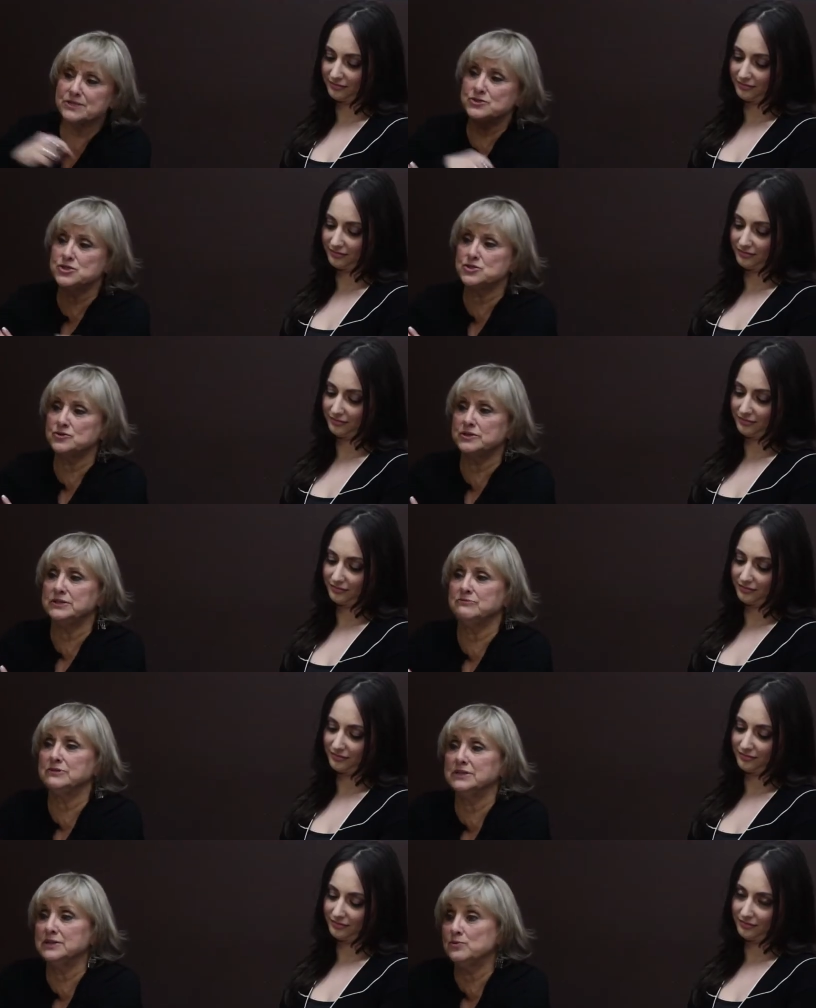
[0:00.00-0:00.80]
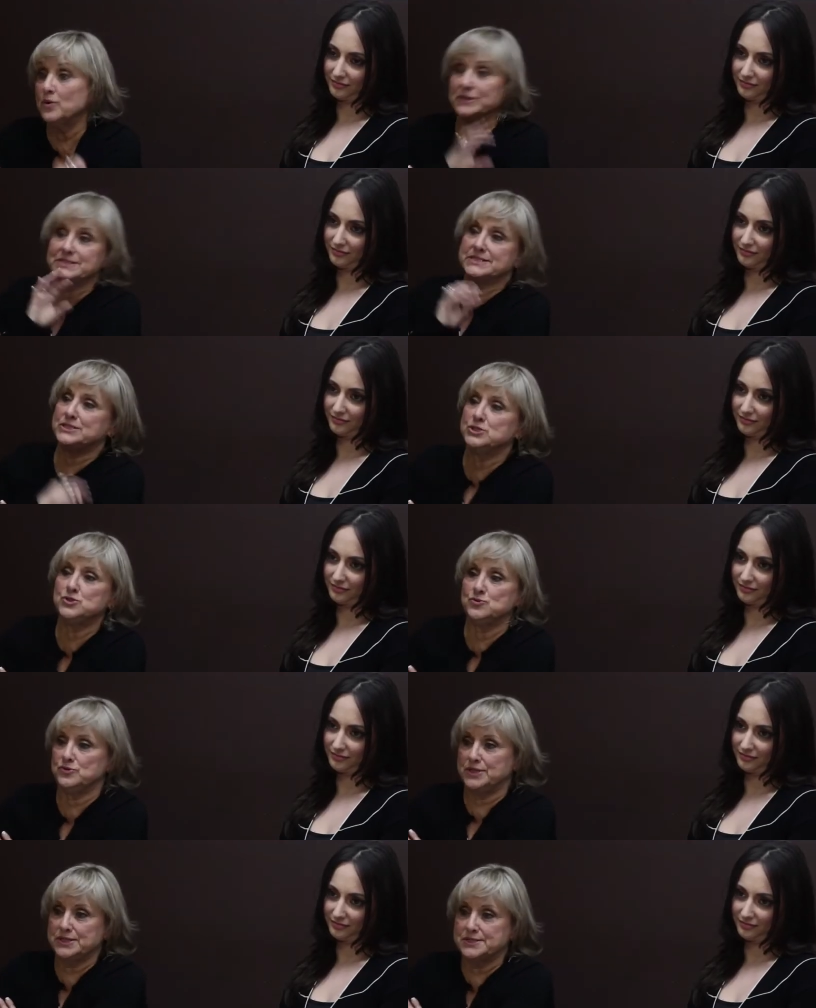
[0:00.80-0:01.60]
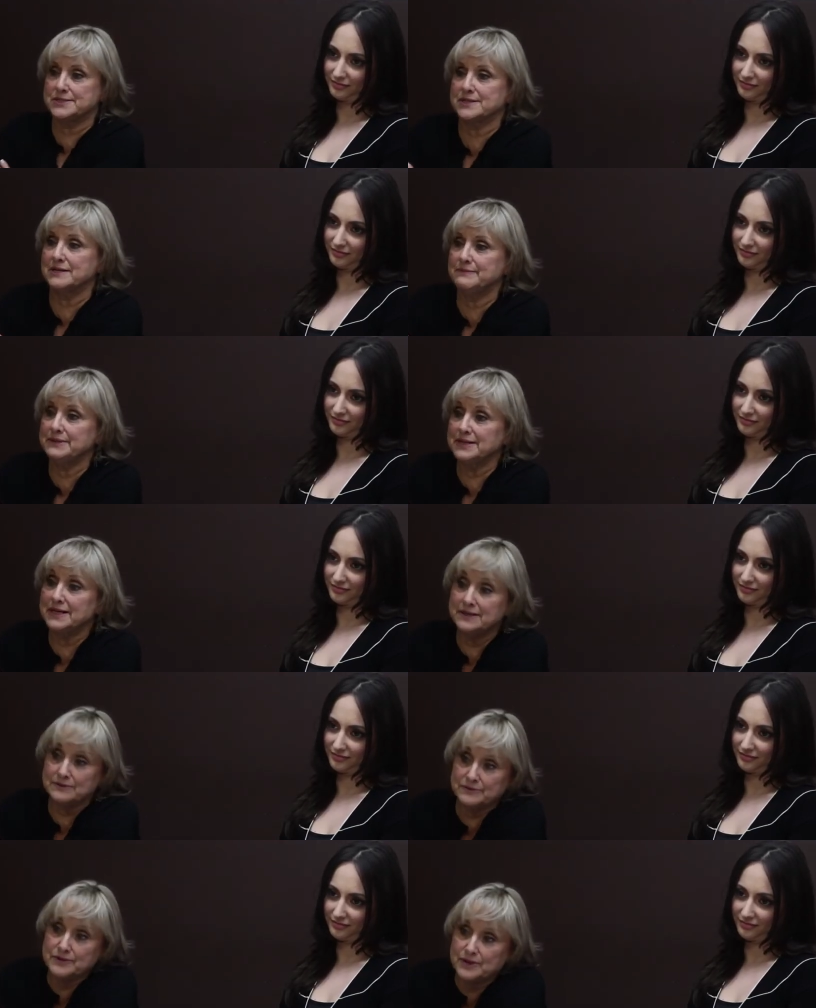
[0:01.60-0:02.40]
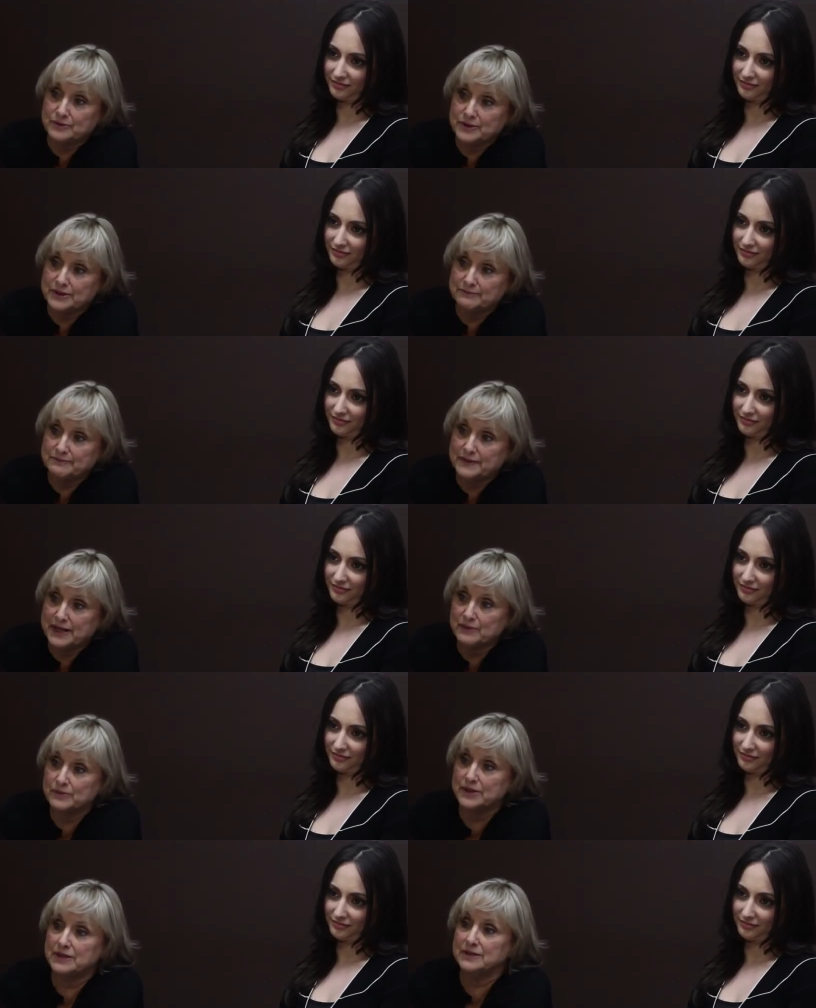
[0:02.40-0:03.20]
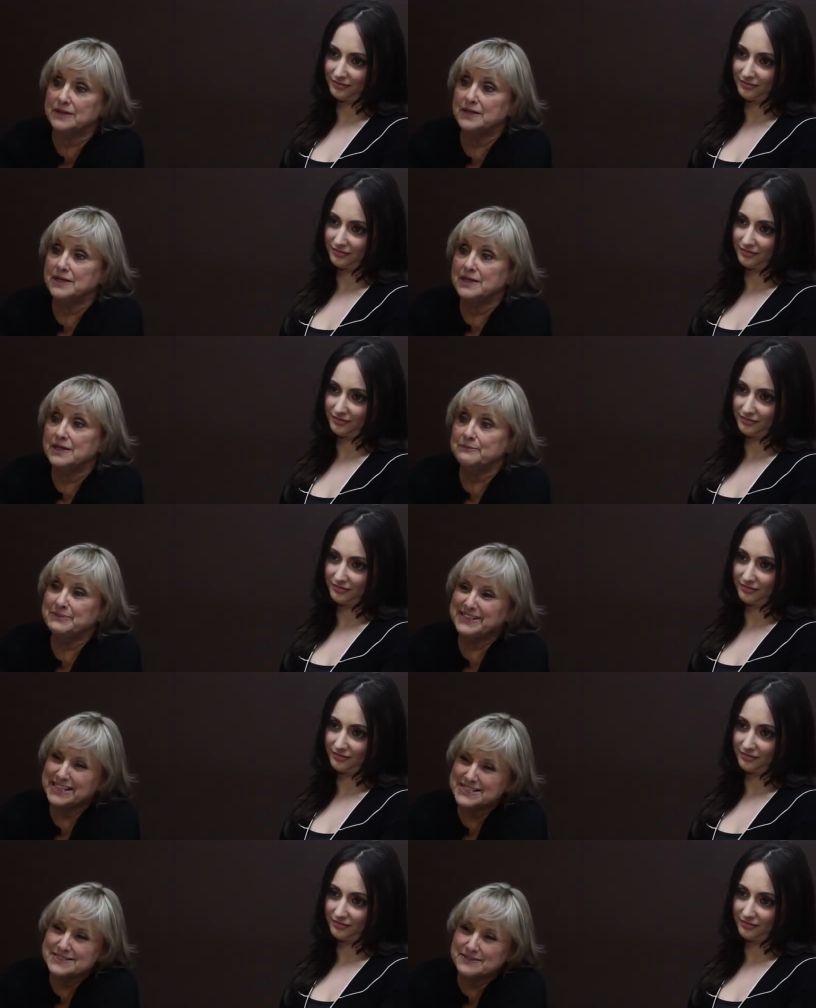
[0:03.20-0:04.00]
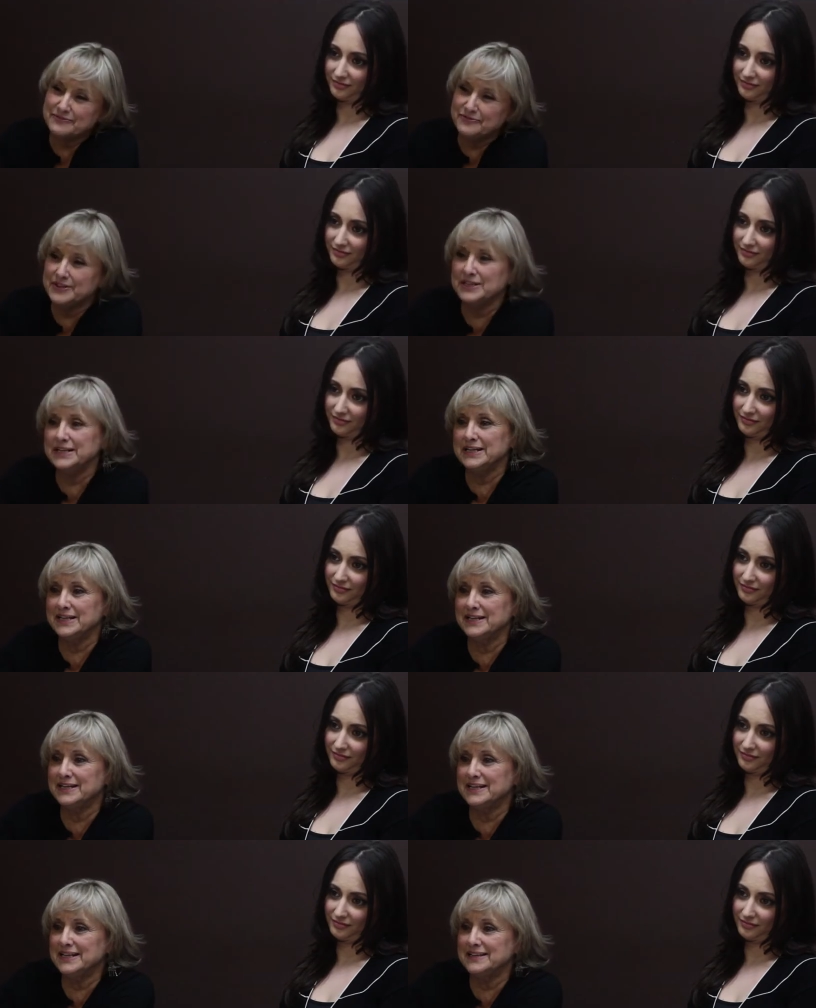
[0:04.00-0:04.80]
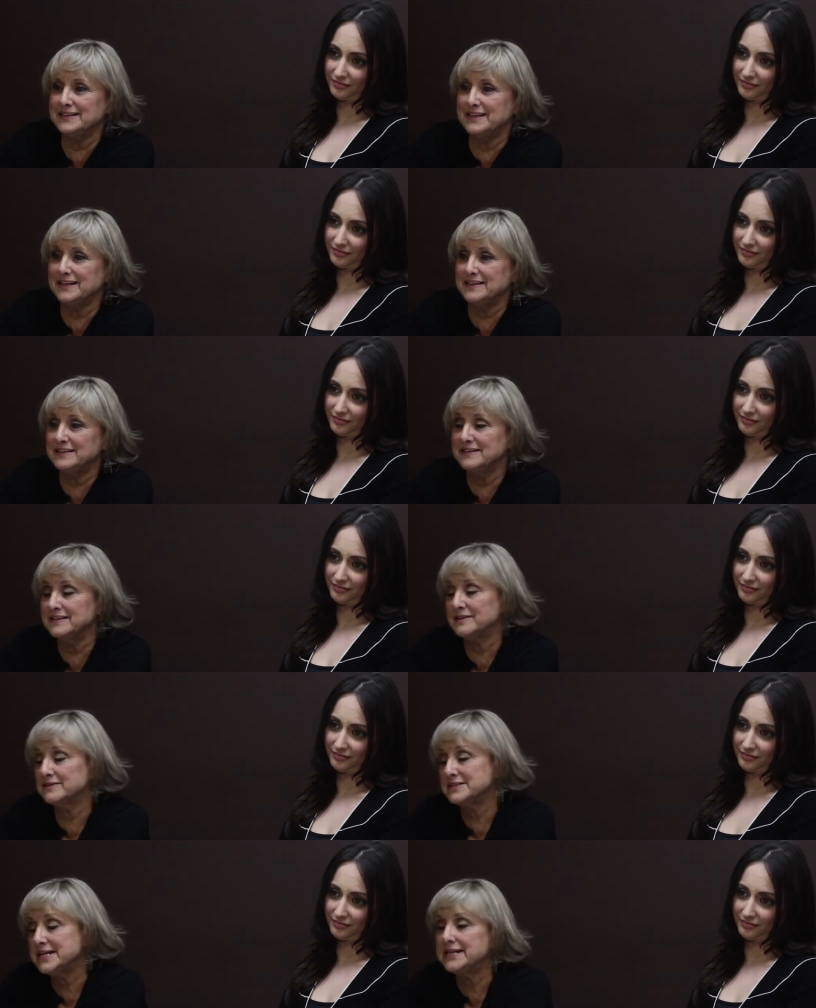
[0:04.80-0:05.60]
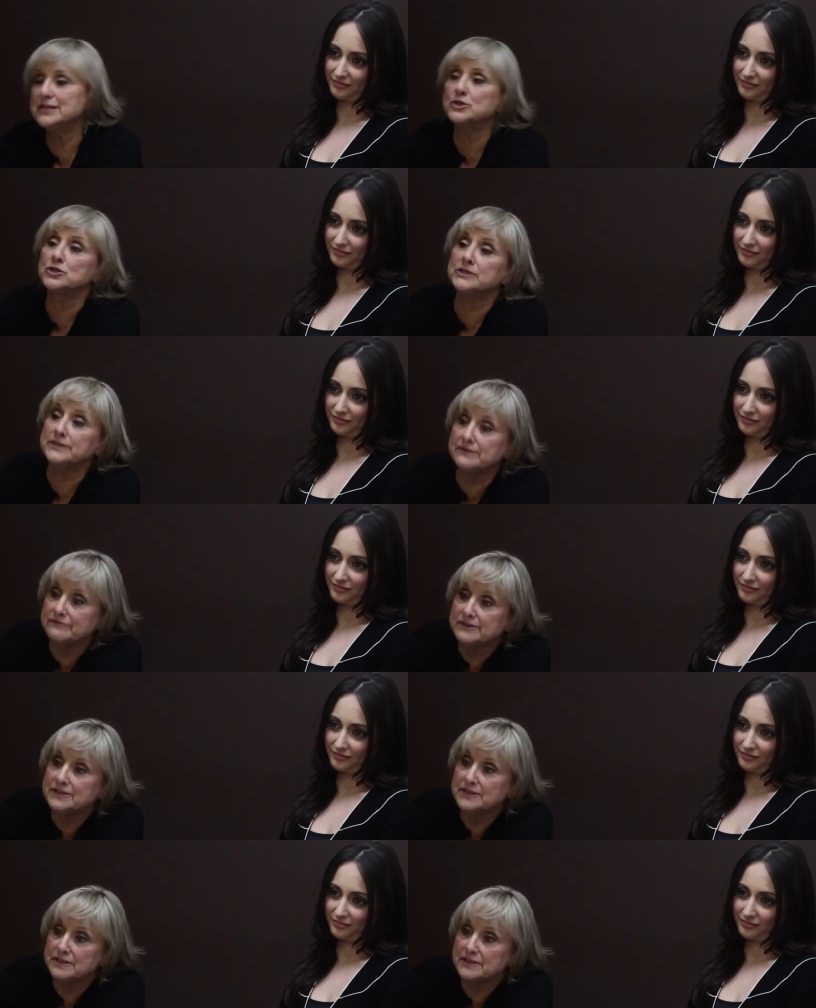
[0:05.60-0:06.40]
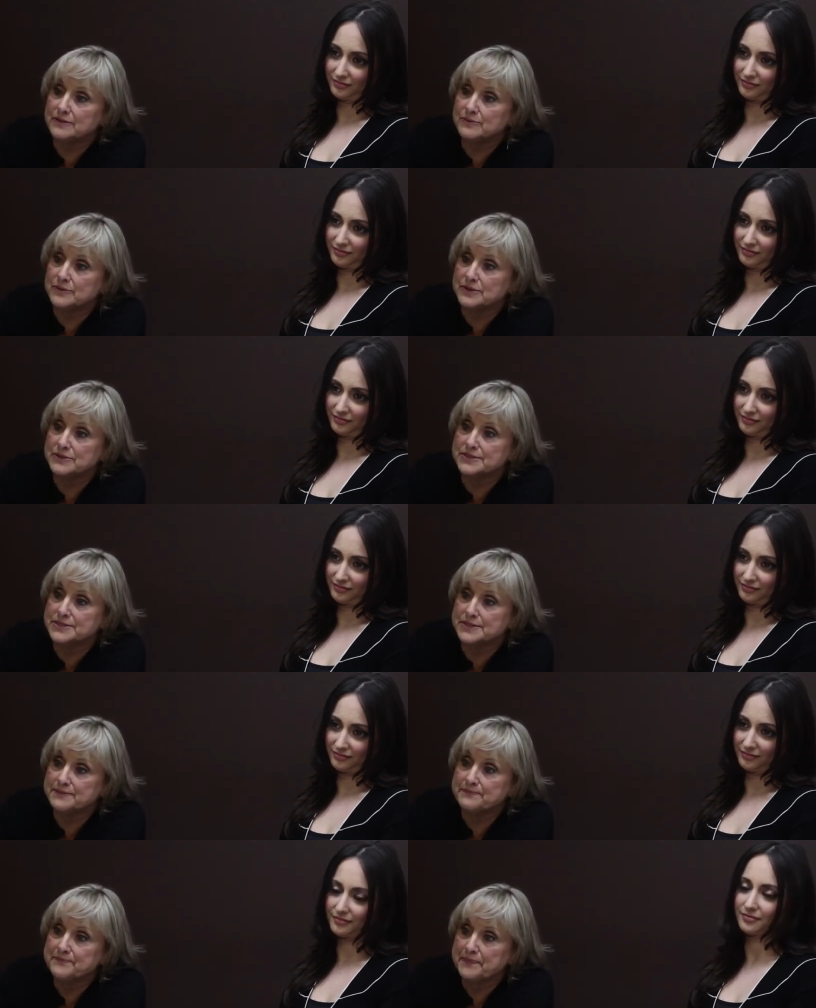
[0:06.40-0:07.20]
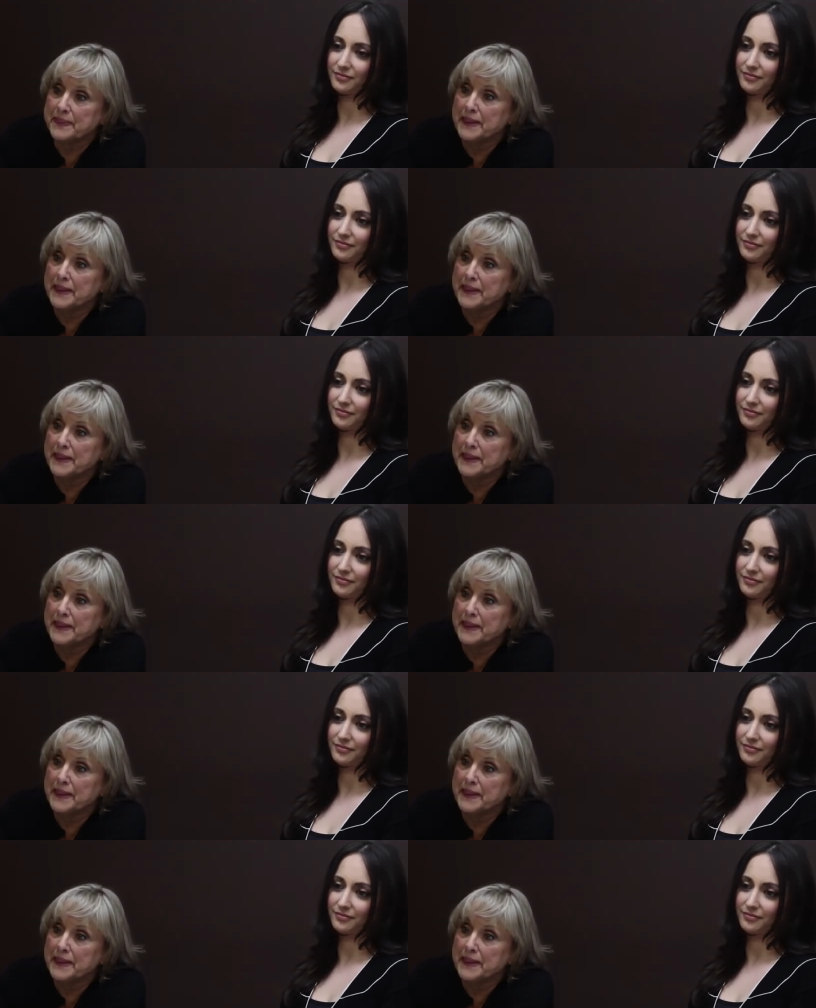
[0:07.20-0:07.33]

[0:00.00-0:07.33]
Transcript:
Speaker 1: so sure he really wants to do this. I mean, I don't know him that well. Right. But that's the feeling I get, that, you know, take it or leave it, in other words. Right.